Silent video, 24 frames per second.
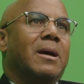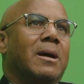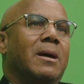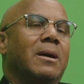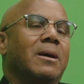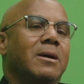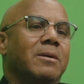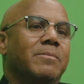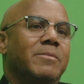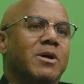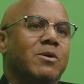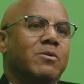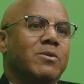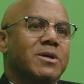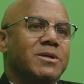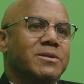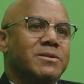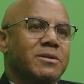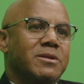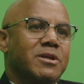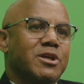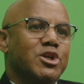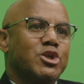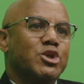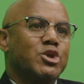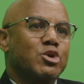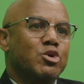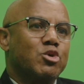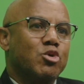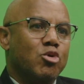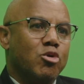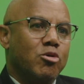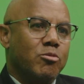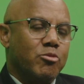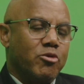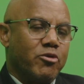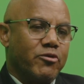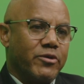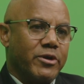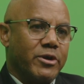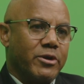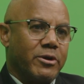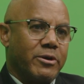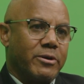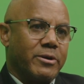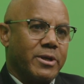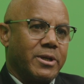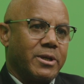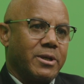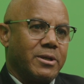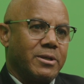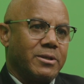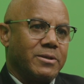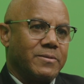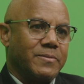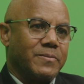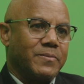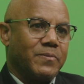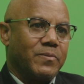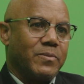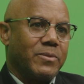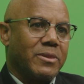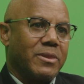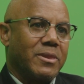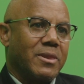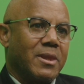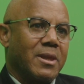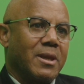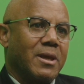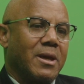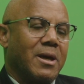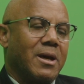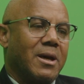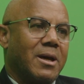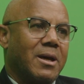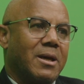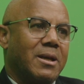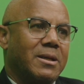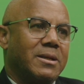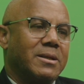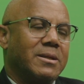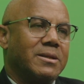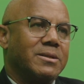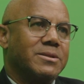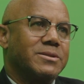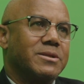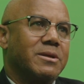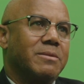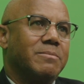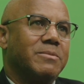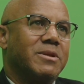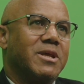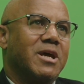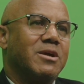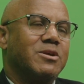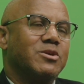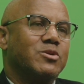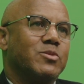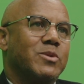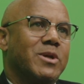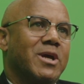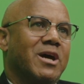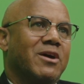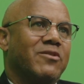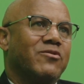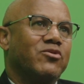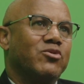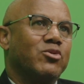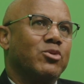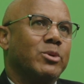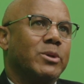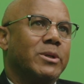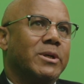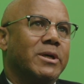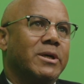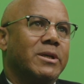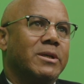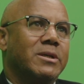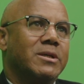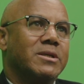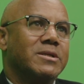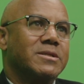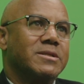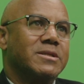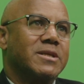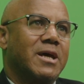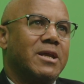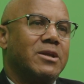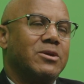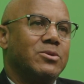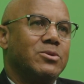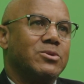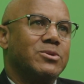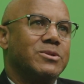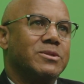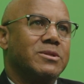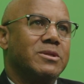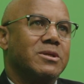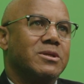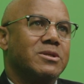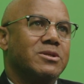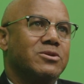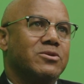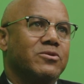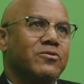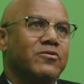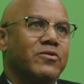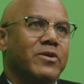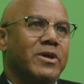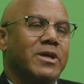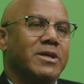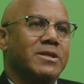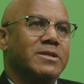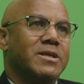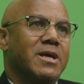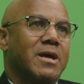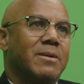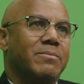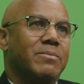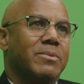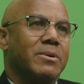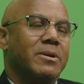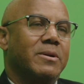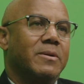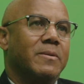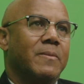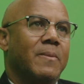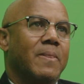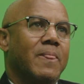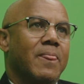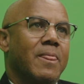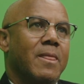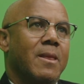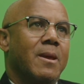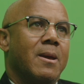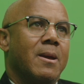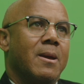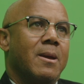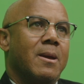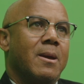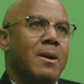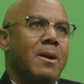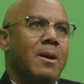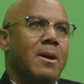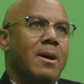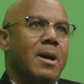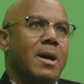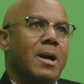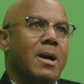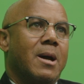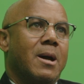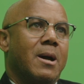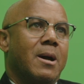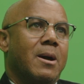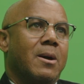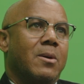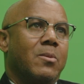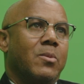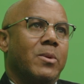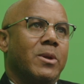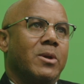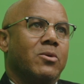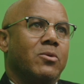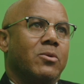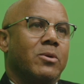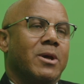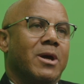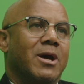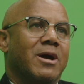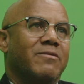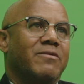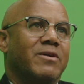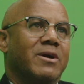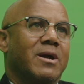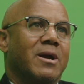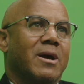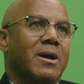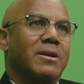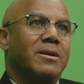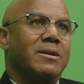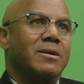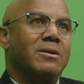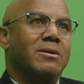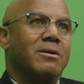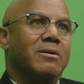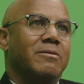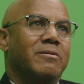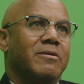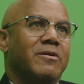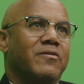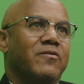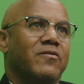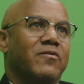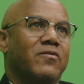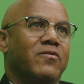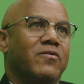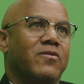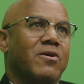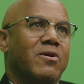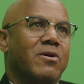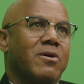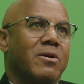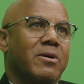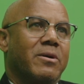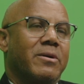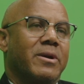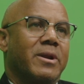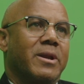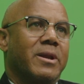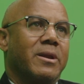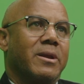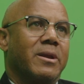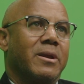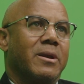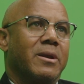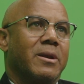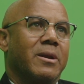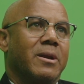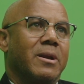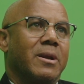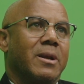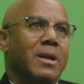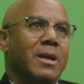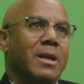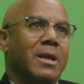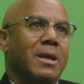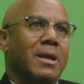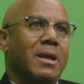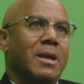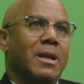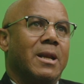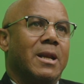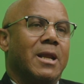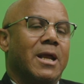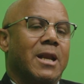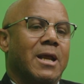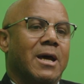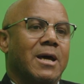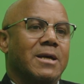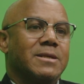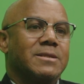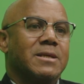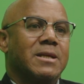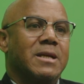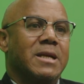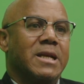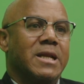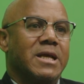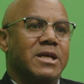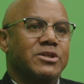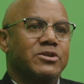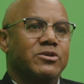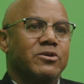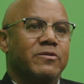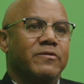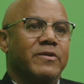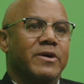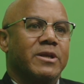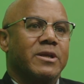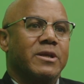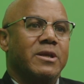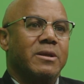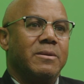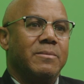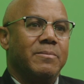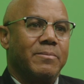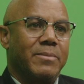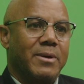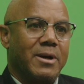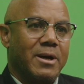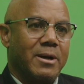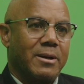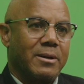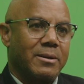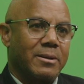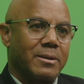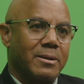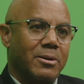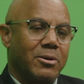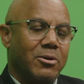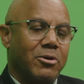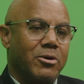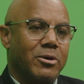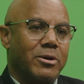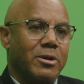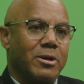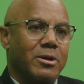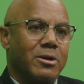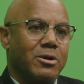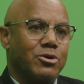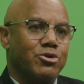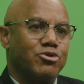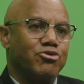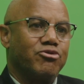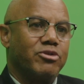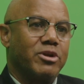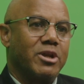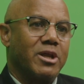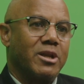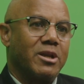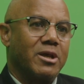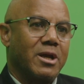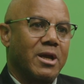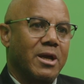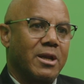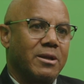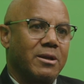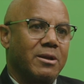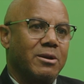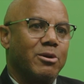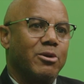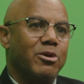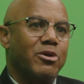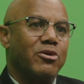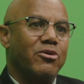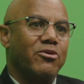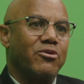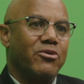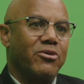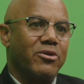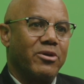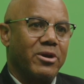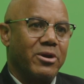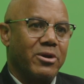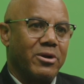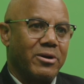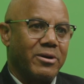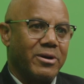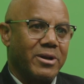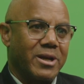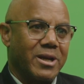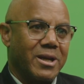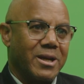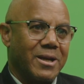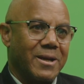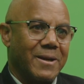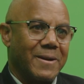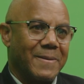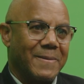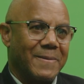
Irma wasn't a slow-moving hurricane. And sometimes we have to understand those things. So, for example, we could have a Category 4 hurricane that has less of an impact on a country than a Category 3 hurricane.